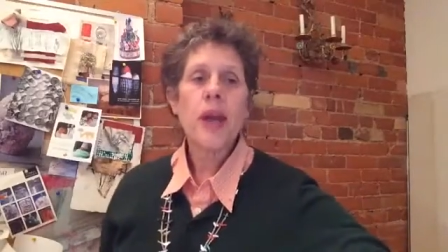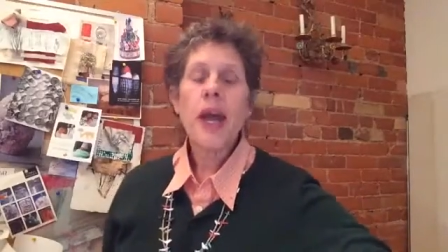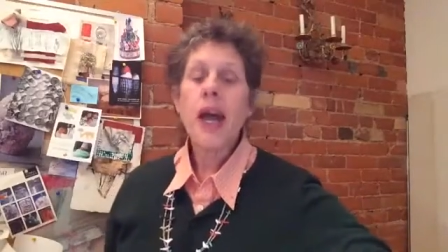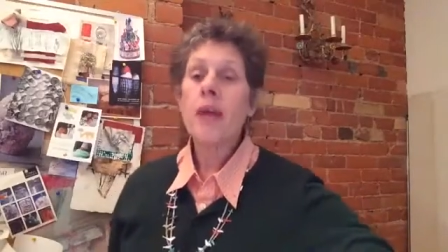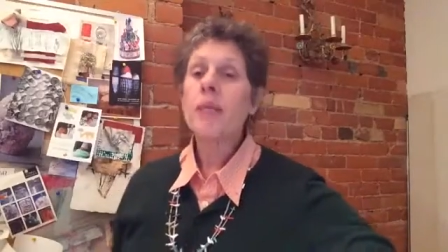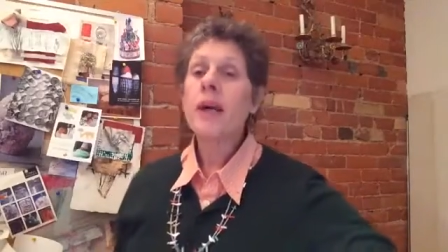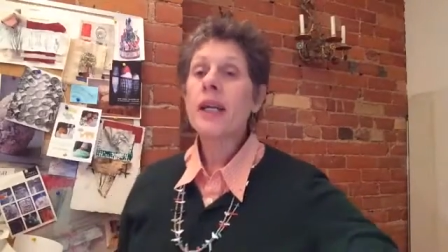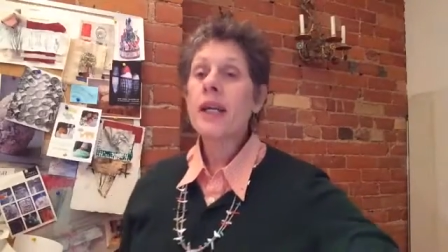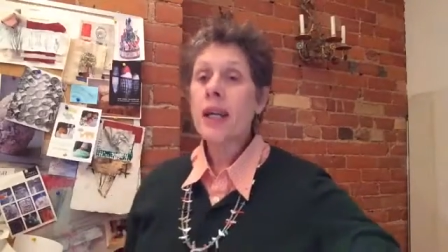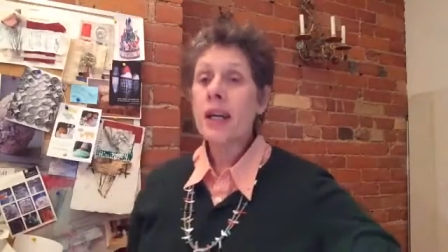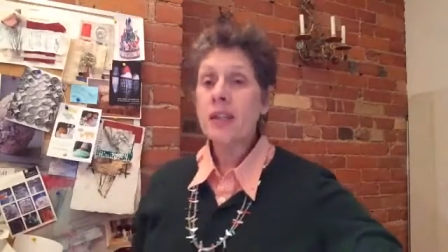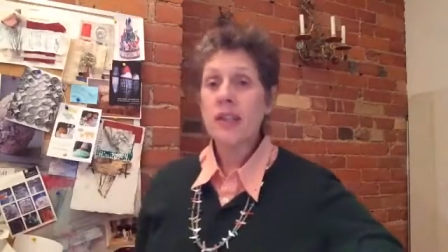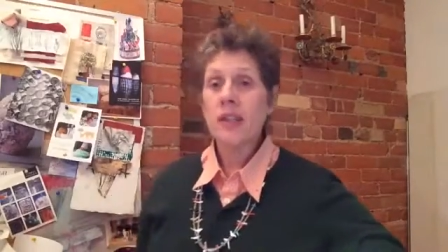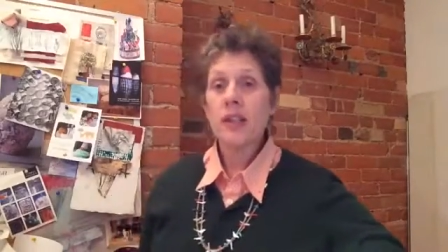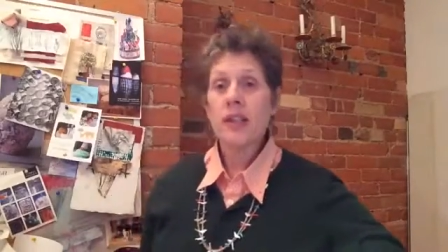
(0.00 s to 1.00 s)
And my
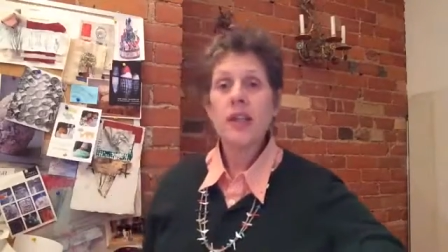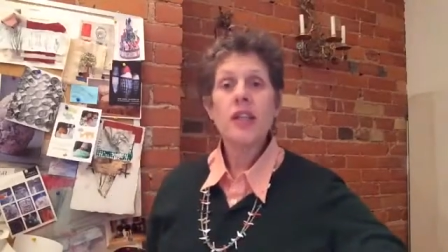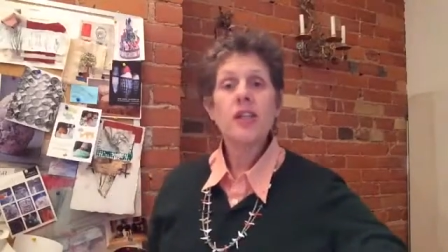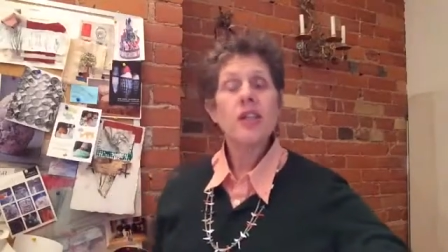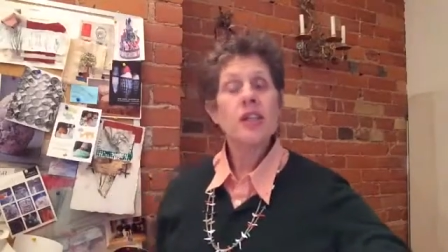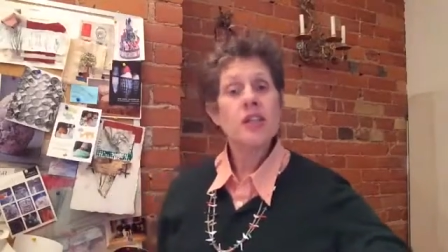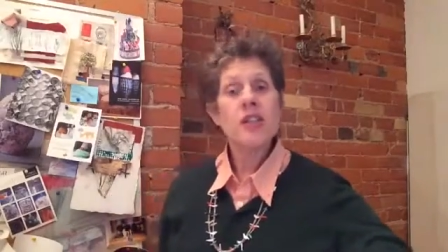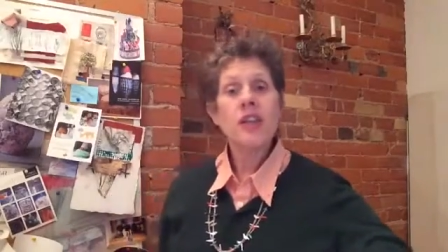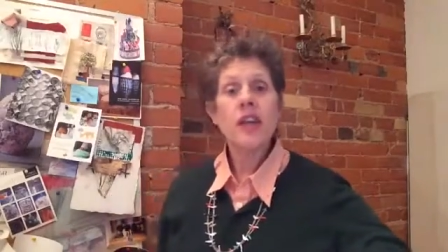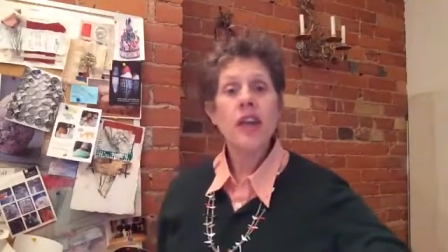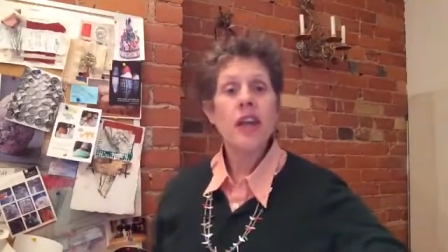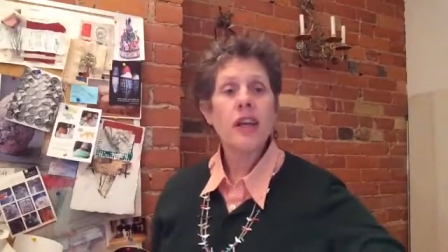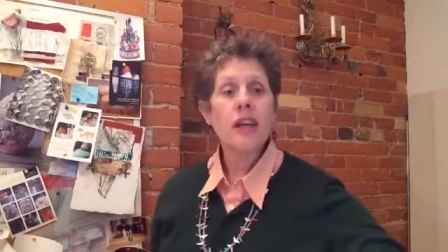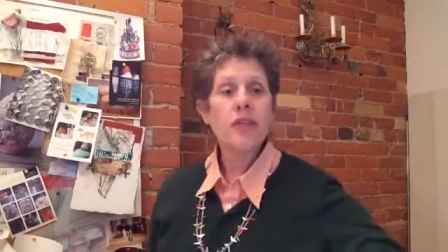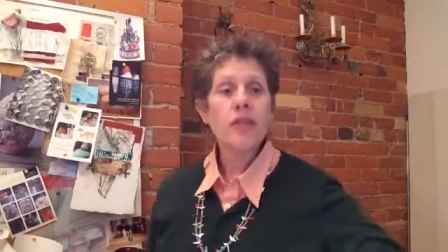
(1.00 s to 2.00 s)
cousin just
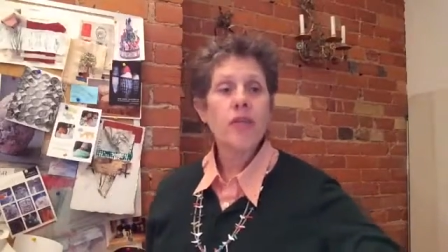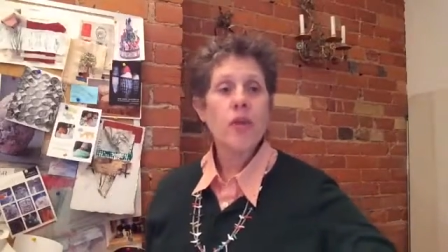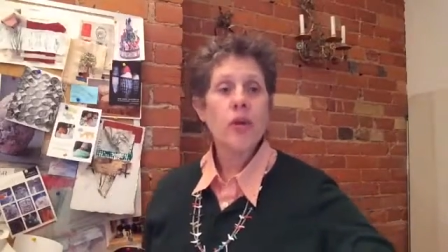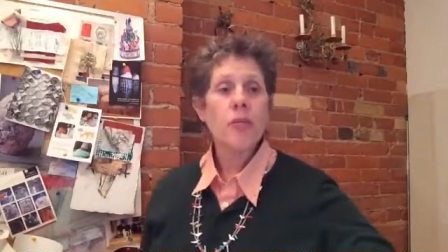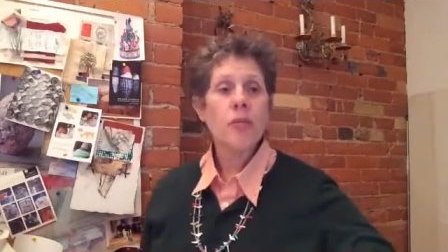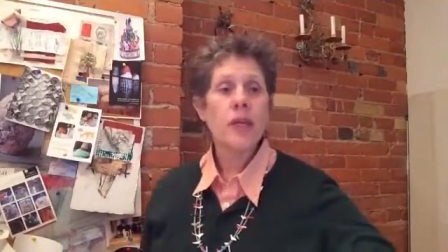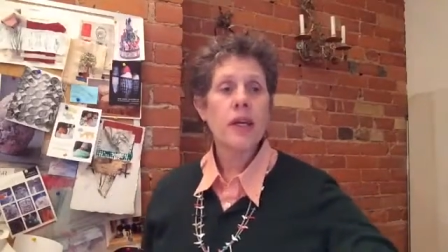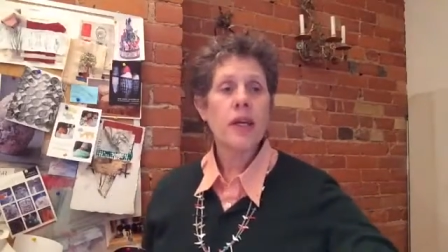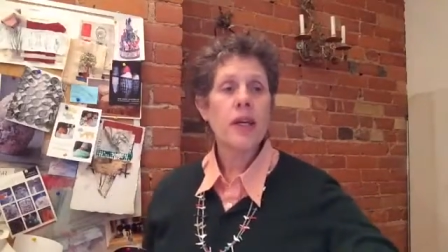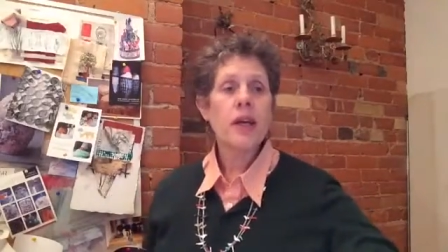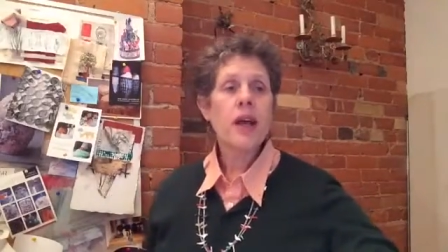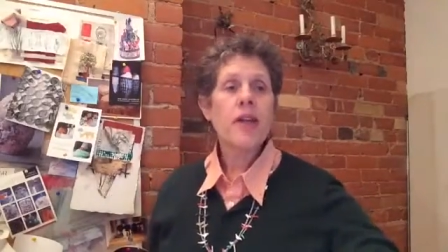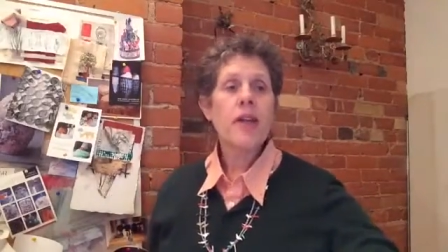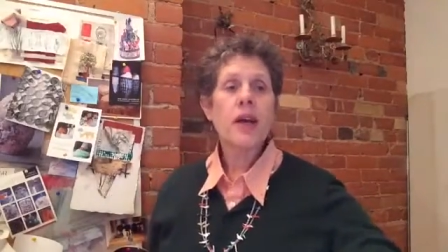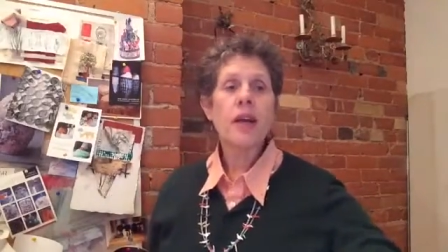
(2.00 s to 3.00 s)
today informed me
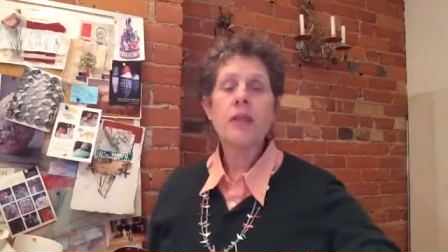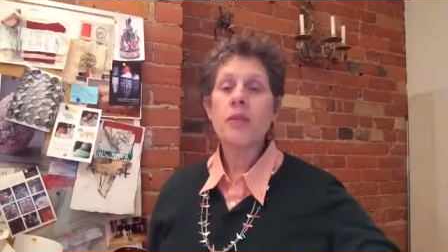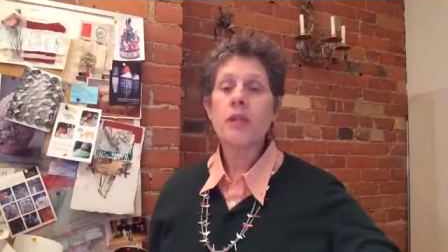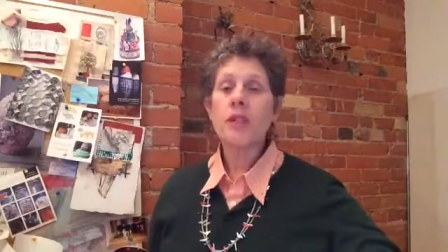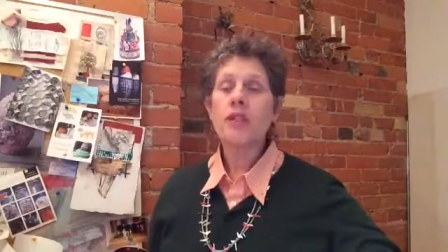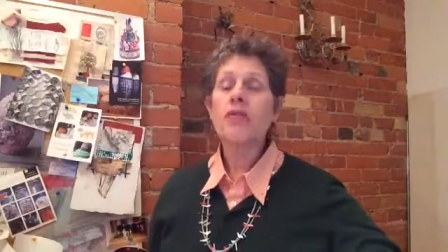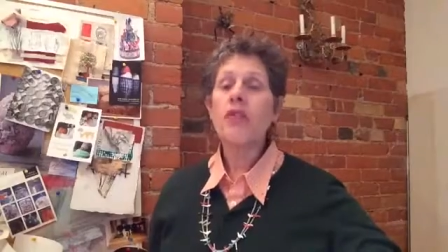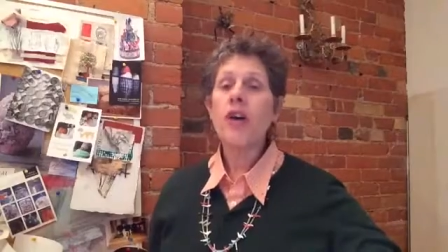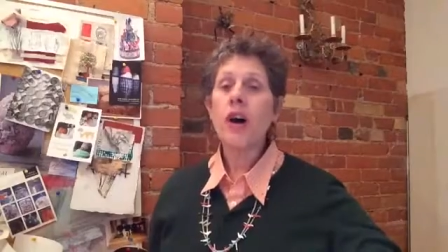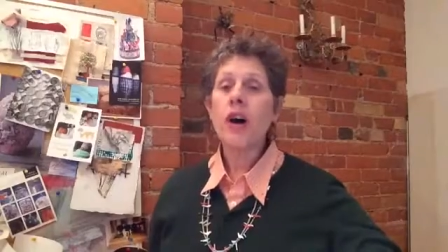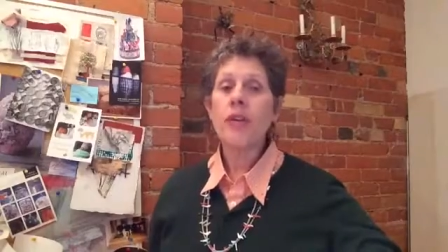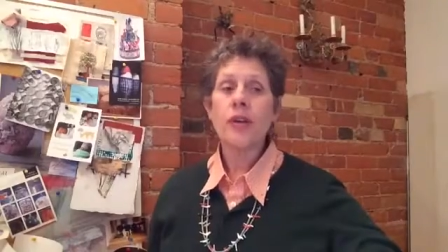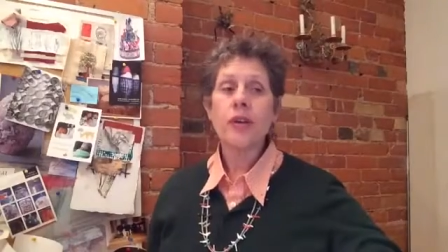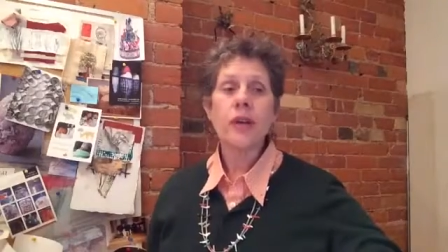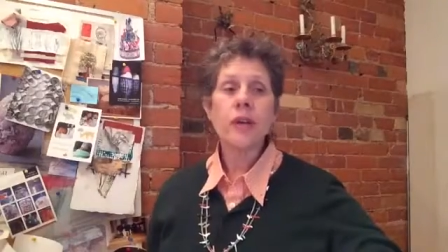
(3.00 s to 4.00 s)
that his
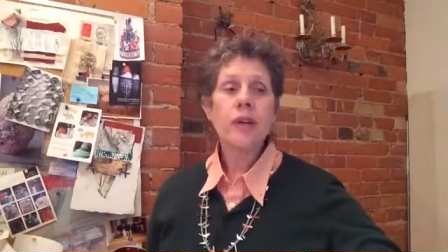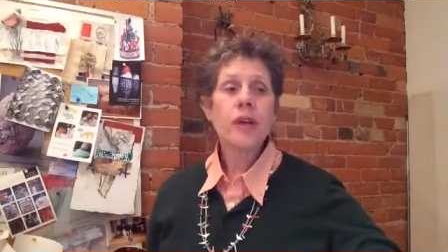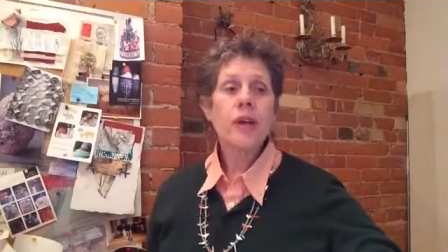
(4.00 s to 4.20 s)
father,